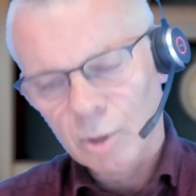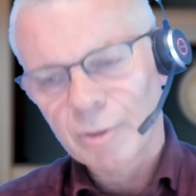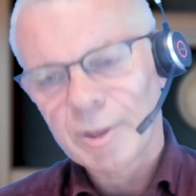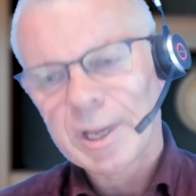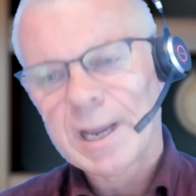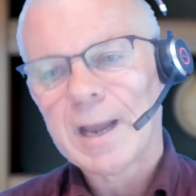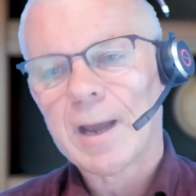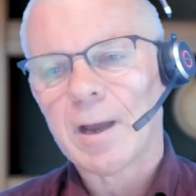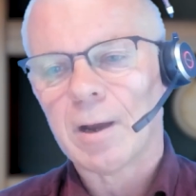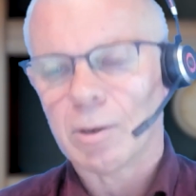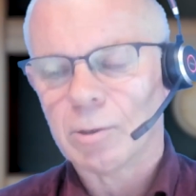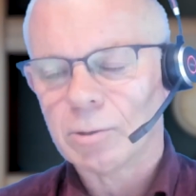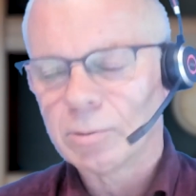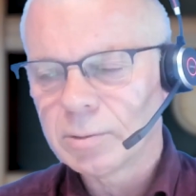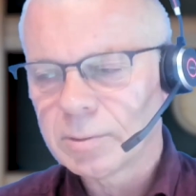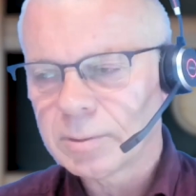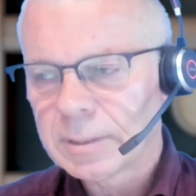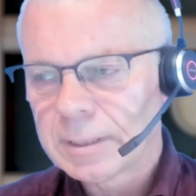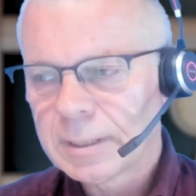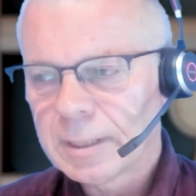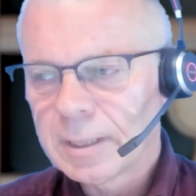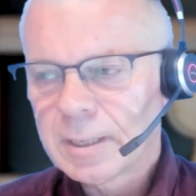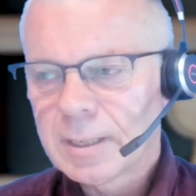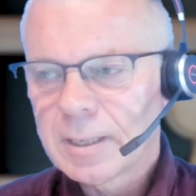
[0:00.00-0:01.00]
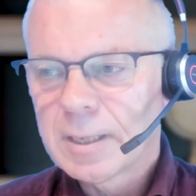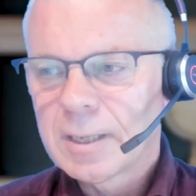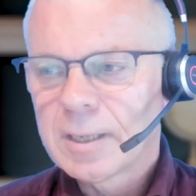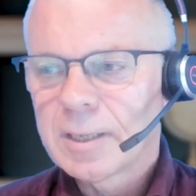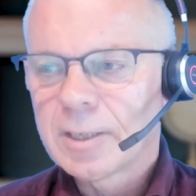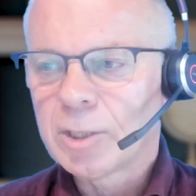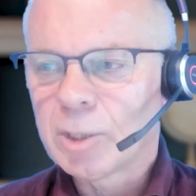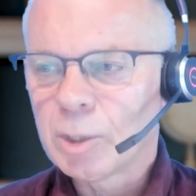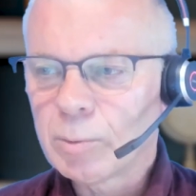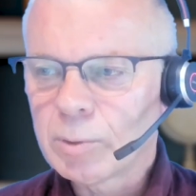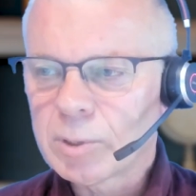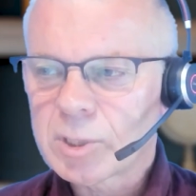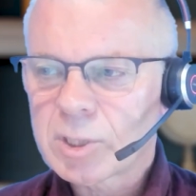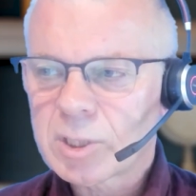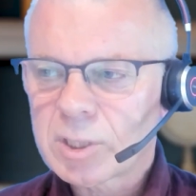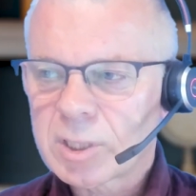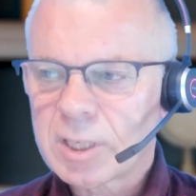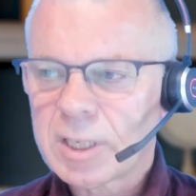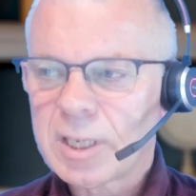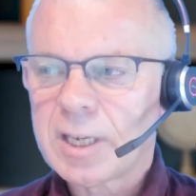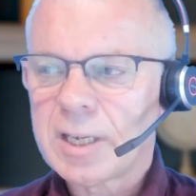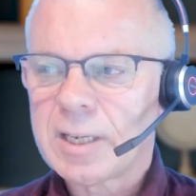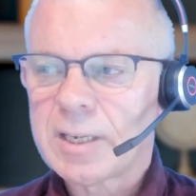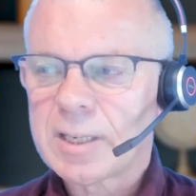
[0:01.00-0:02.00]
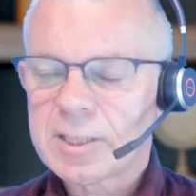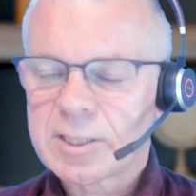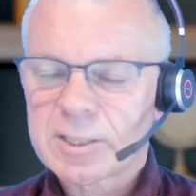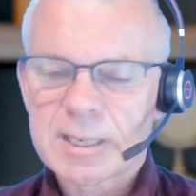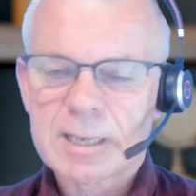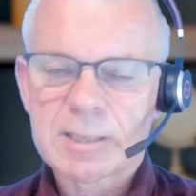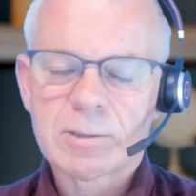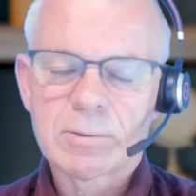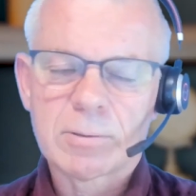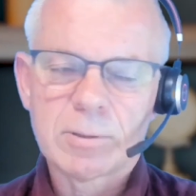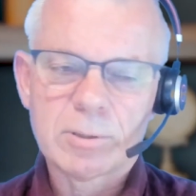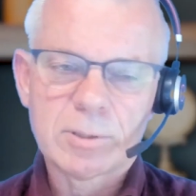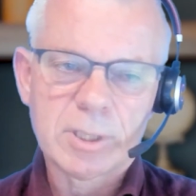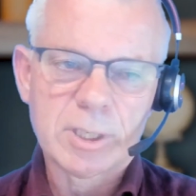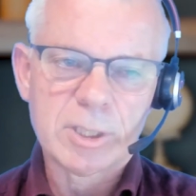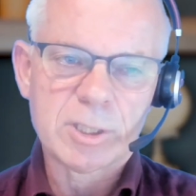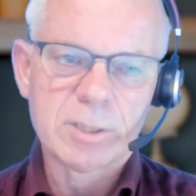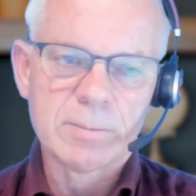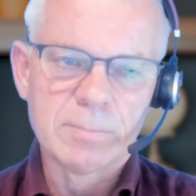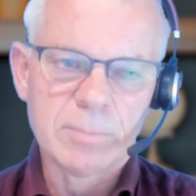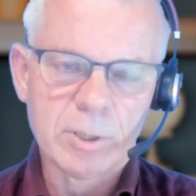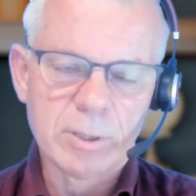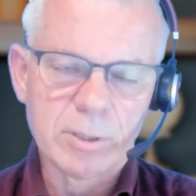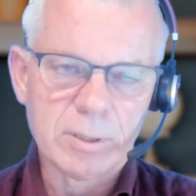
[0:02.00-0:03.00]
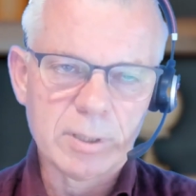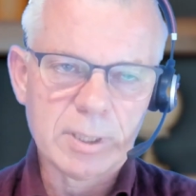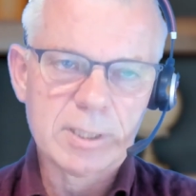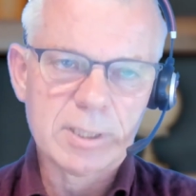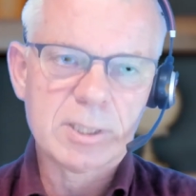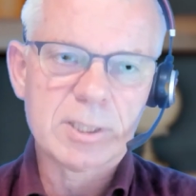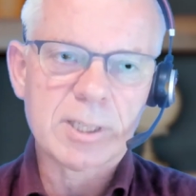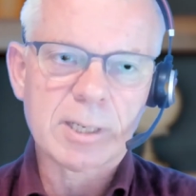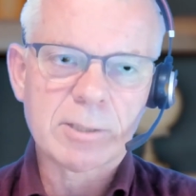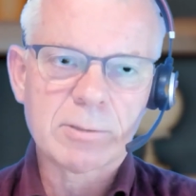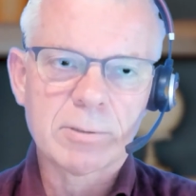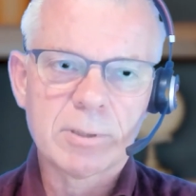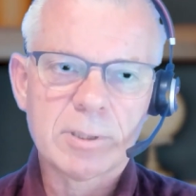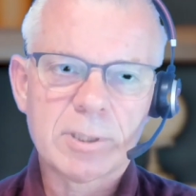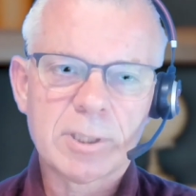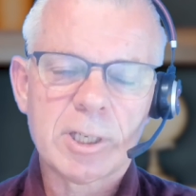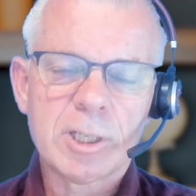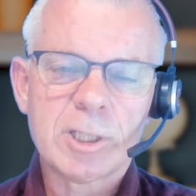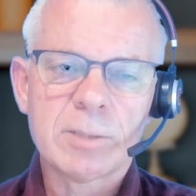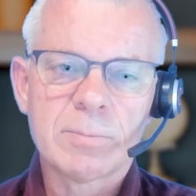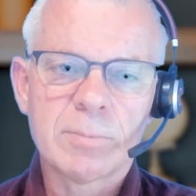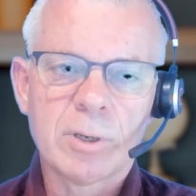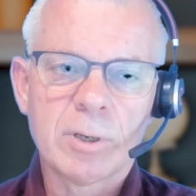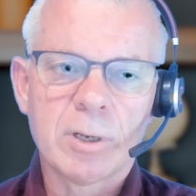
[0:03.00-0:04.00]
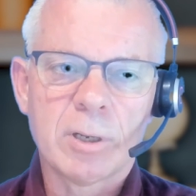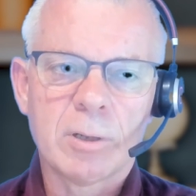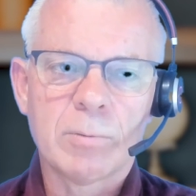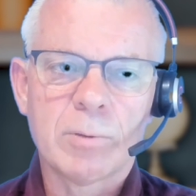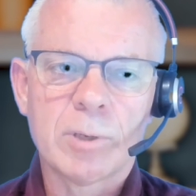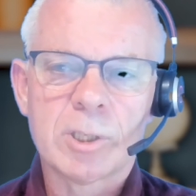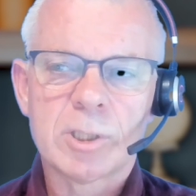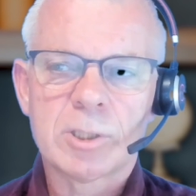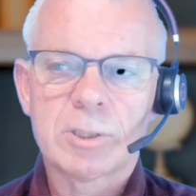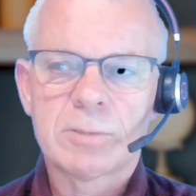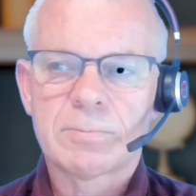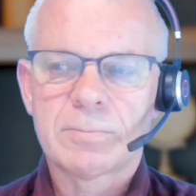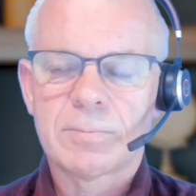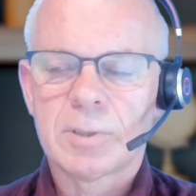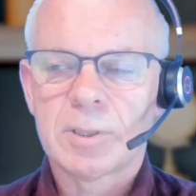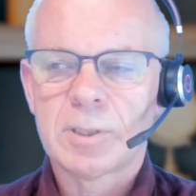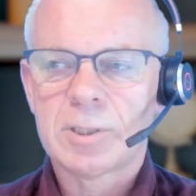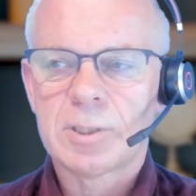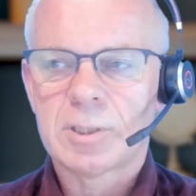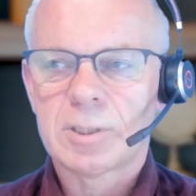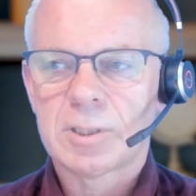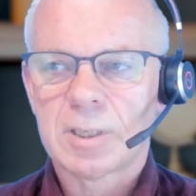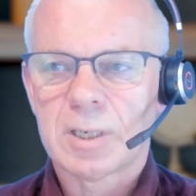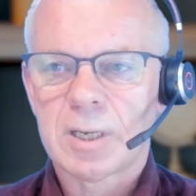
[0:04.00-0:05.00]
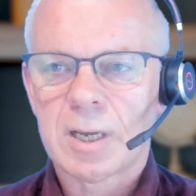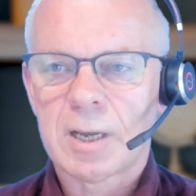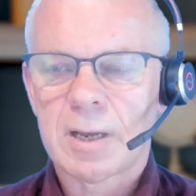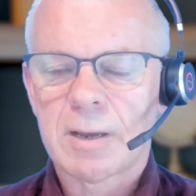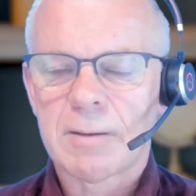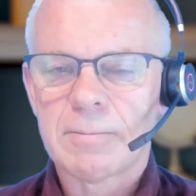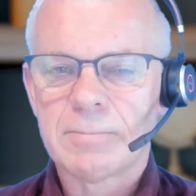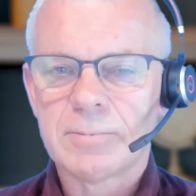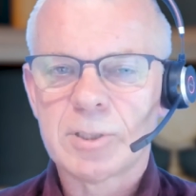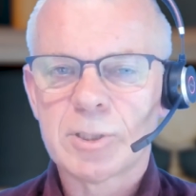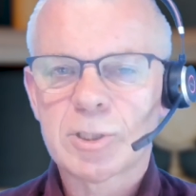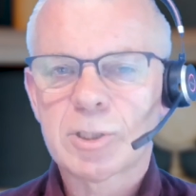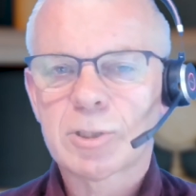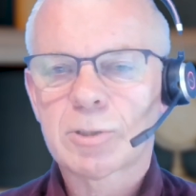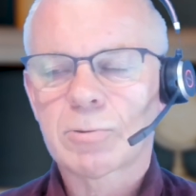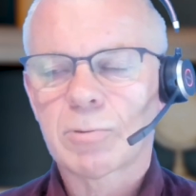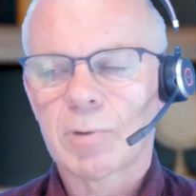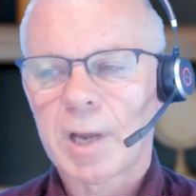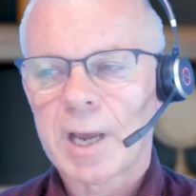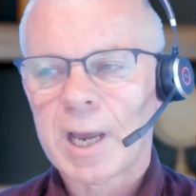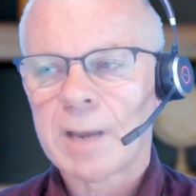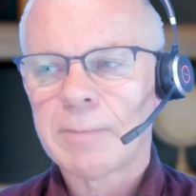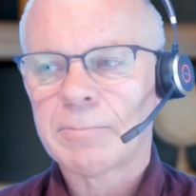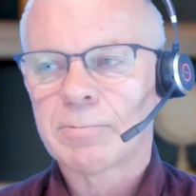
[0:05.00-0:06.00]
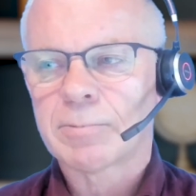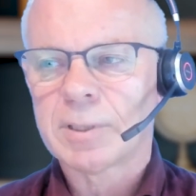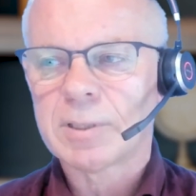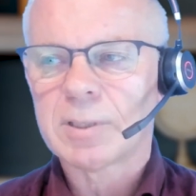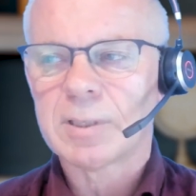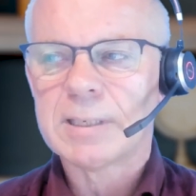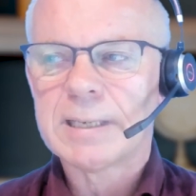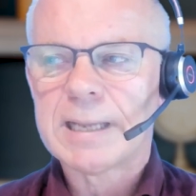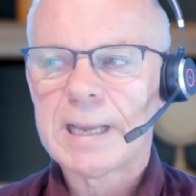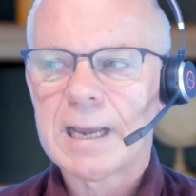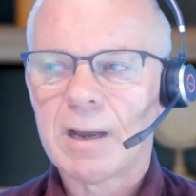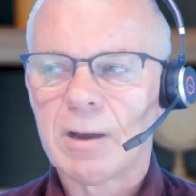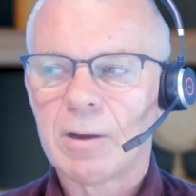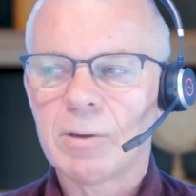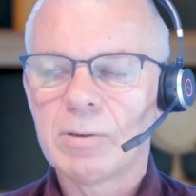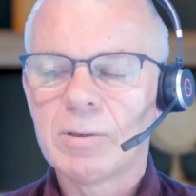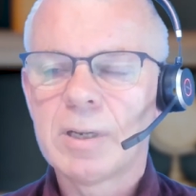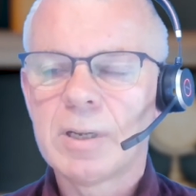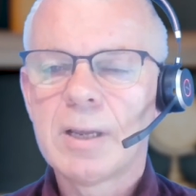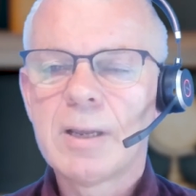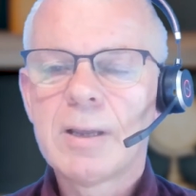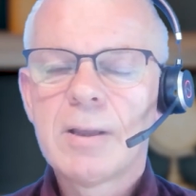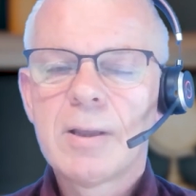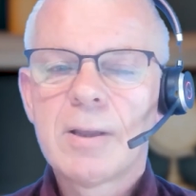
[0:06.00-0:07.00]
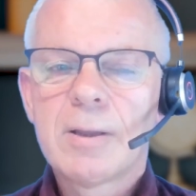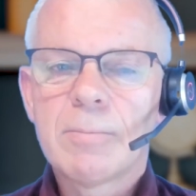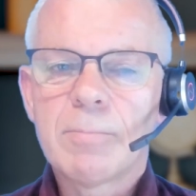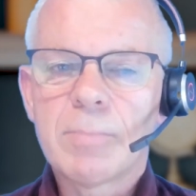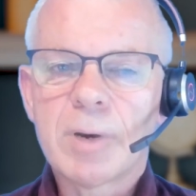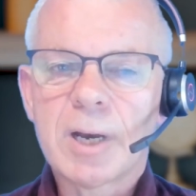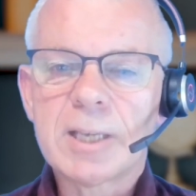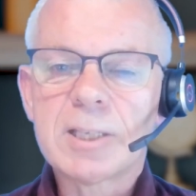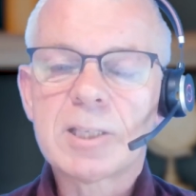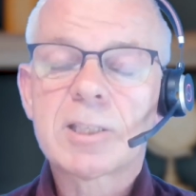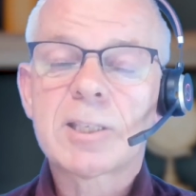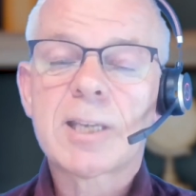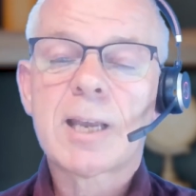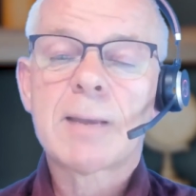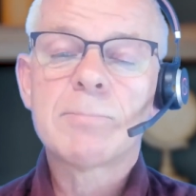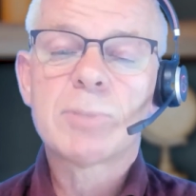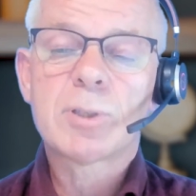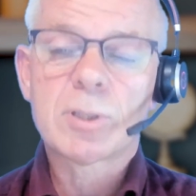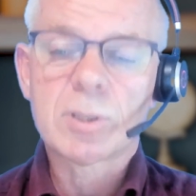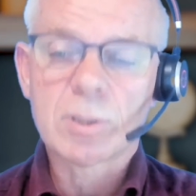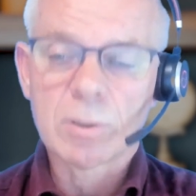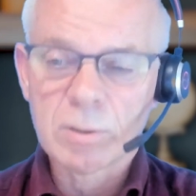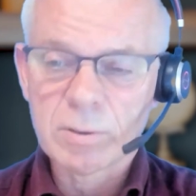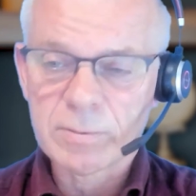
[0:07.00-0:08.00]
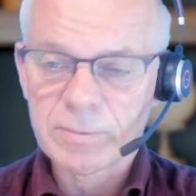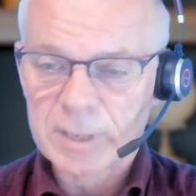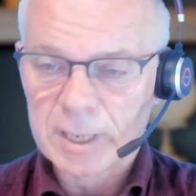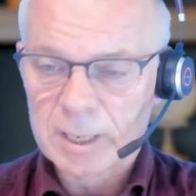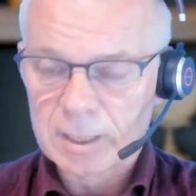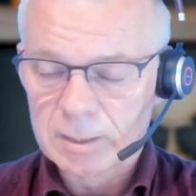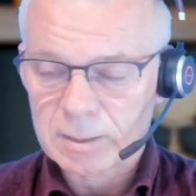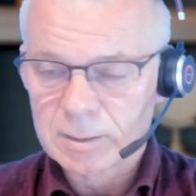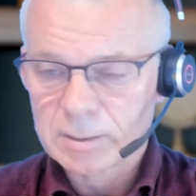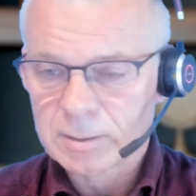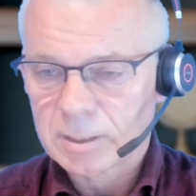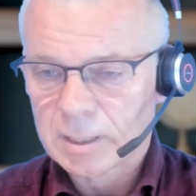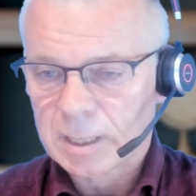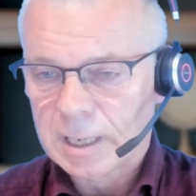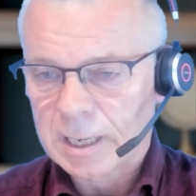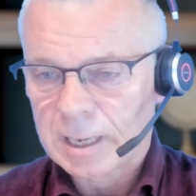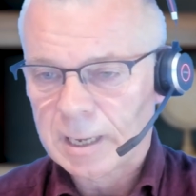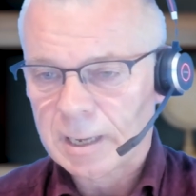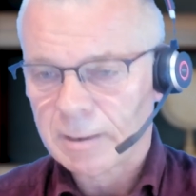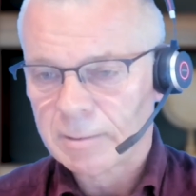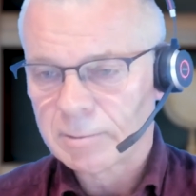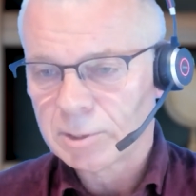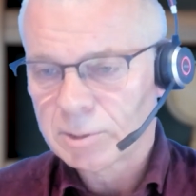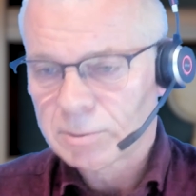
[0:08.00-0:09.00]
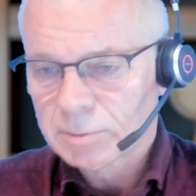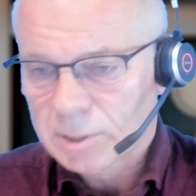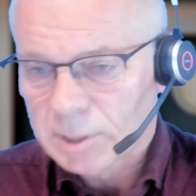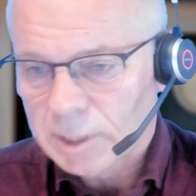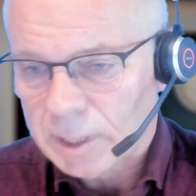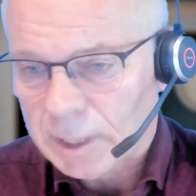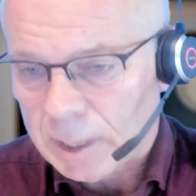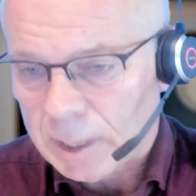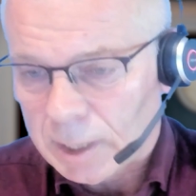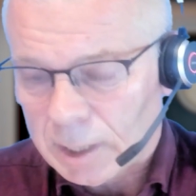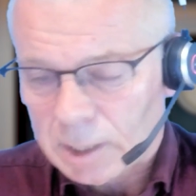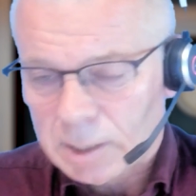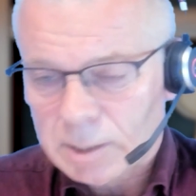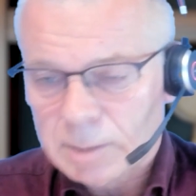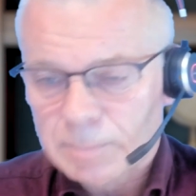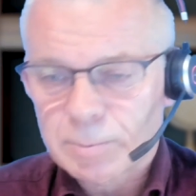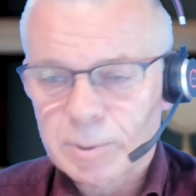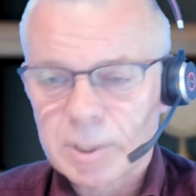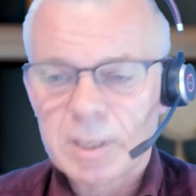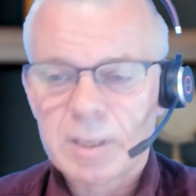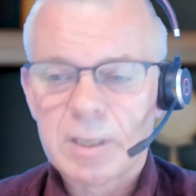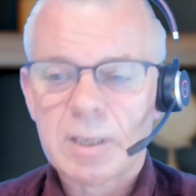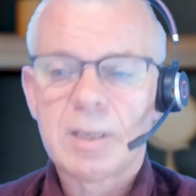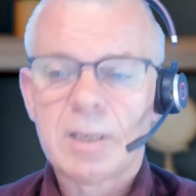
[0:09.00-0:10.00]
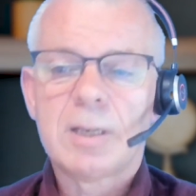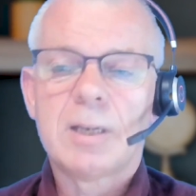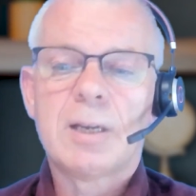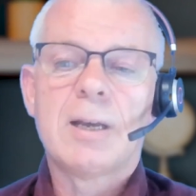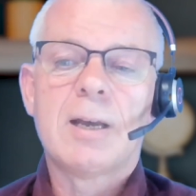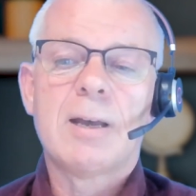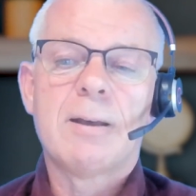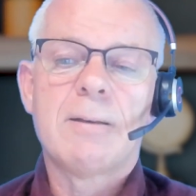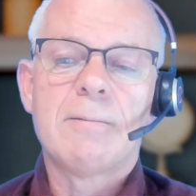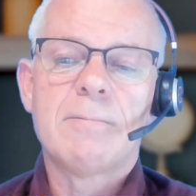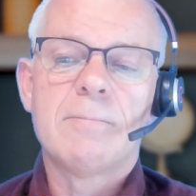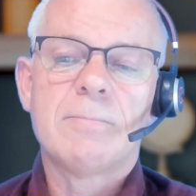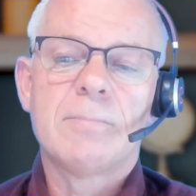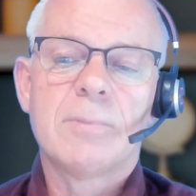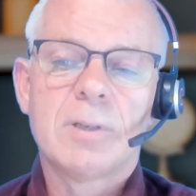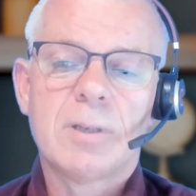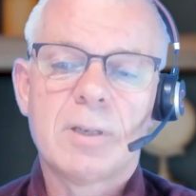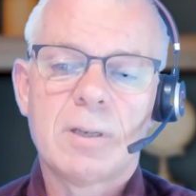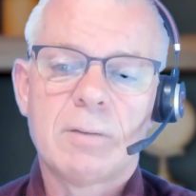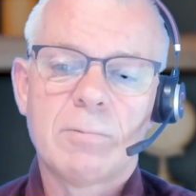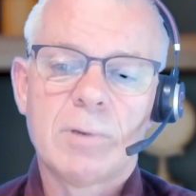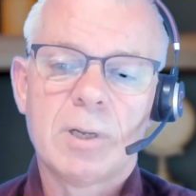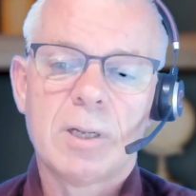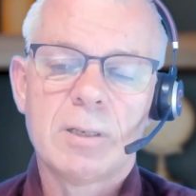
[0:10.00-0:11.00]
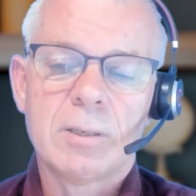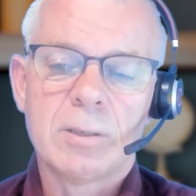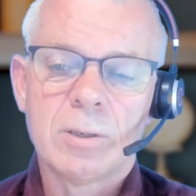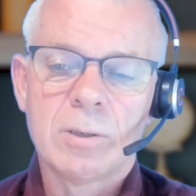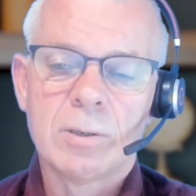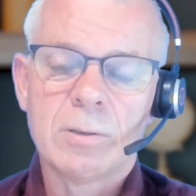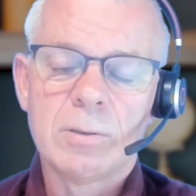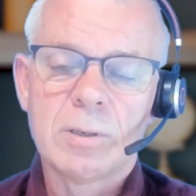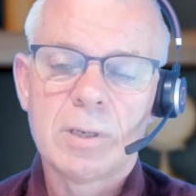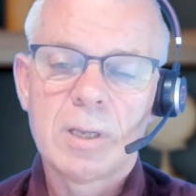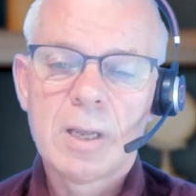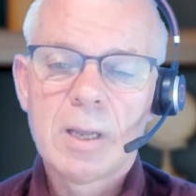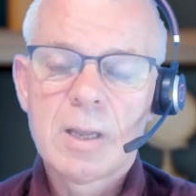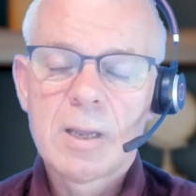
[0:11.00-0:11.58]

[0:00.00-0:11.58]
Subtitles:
down, you will see the sector rotation model. And sector rotation model was described, written down by Sam Stovall, which is a pretty well-known,